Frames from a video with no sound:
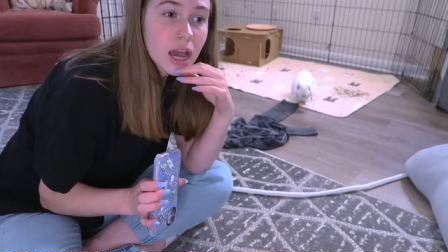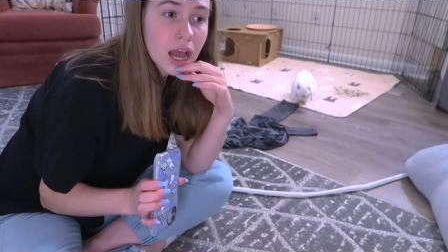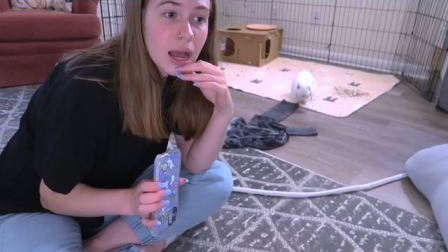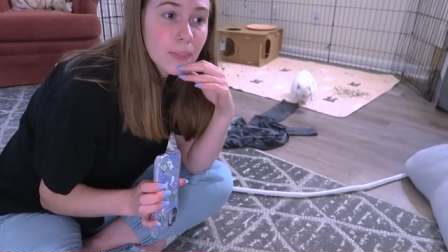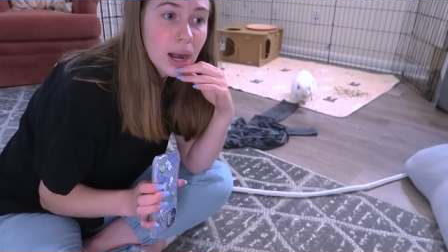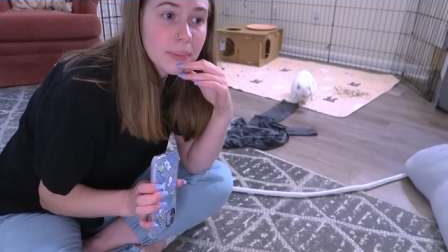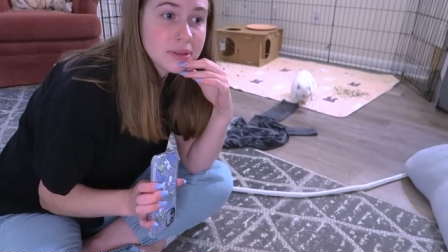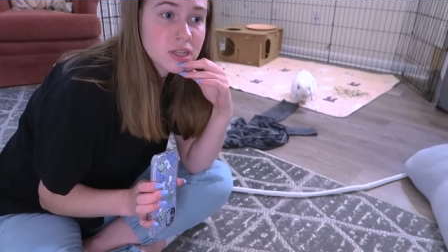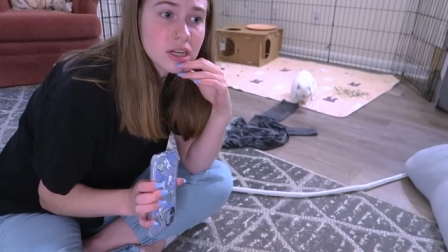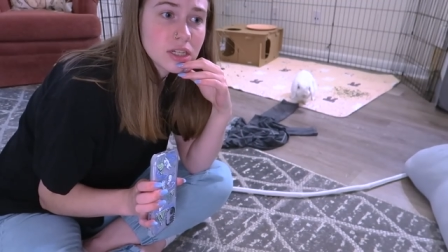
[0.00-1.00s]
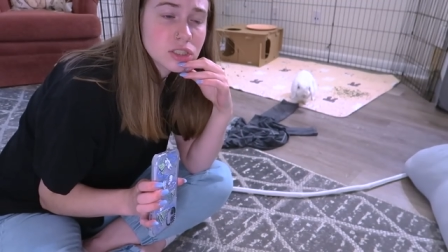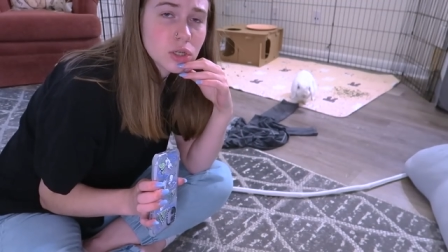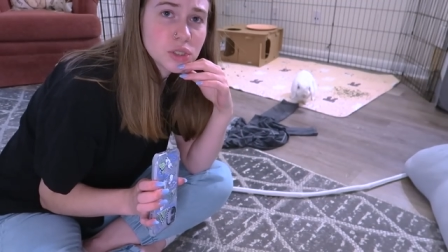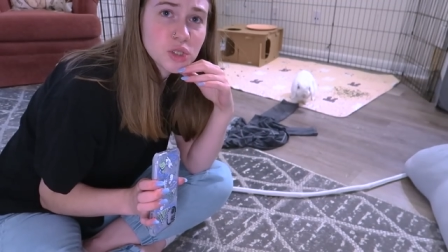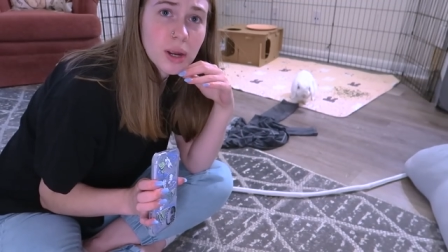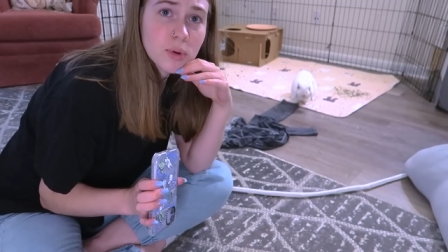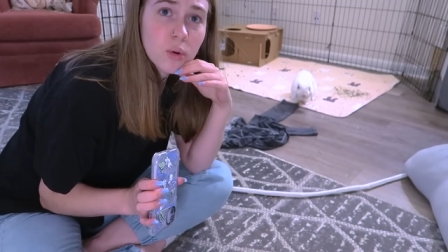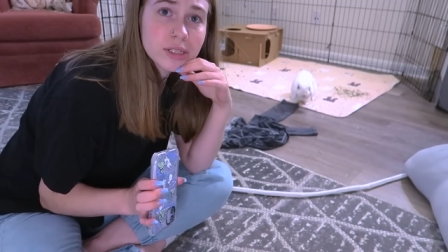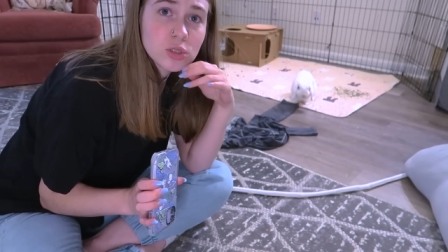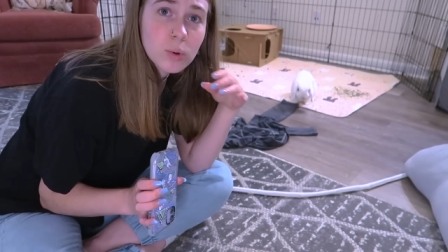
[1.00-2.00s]
um, but that's not a surgery I'm
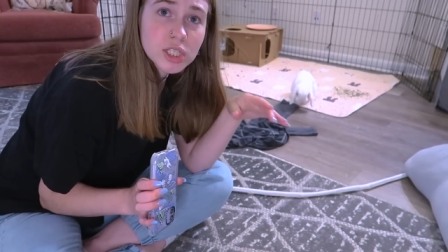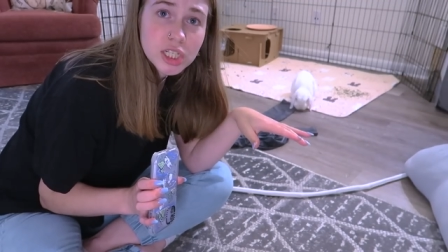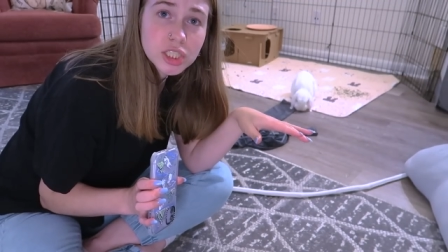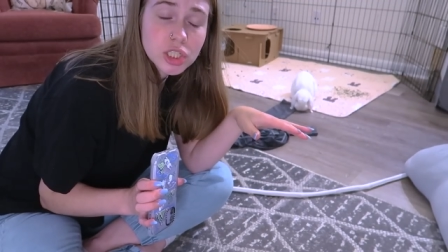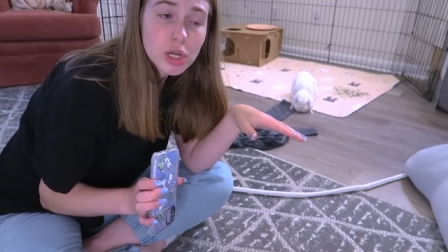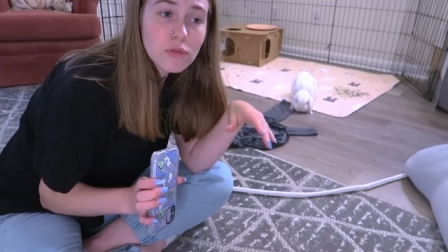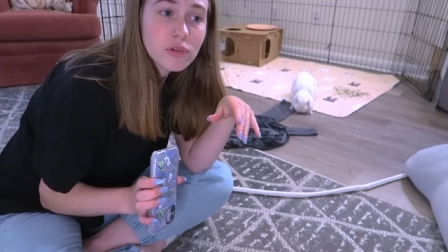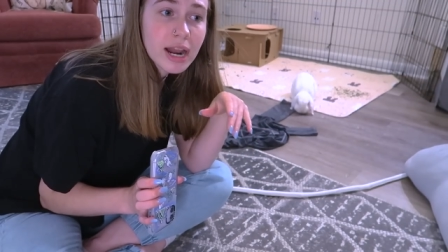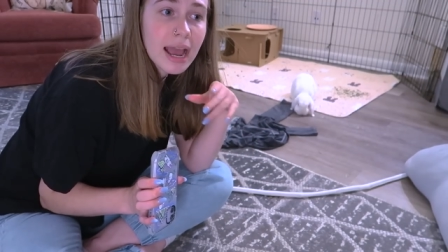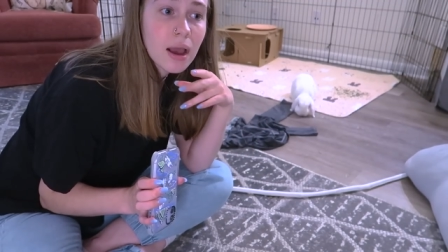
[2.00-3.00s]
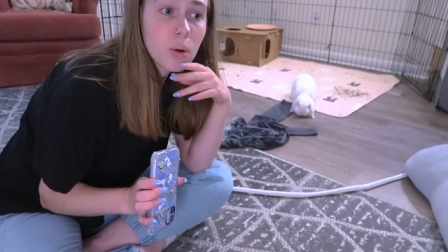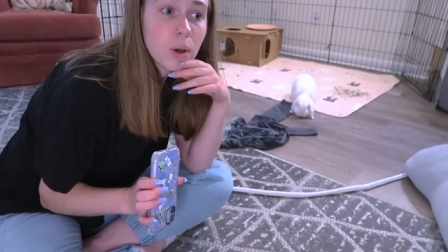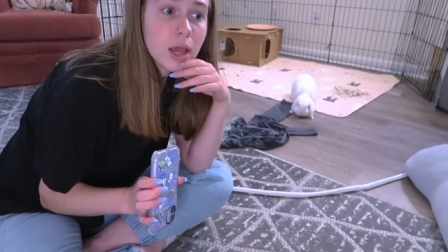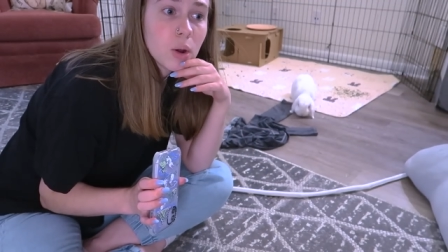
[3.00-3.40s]
going to rush into for now.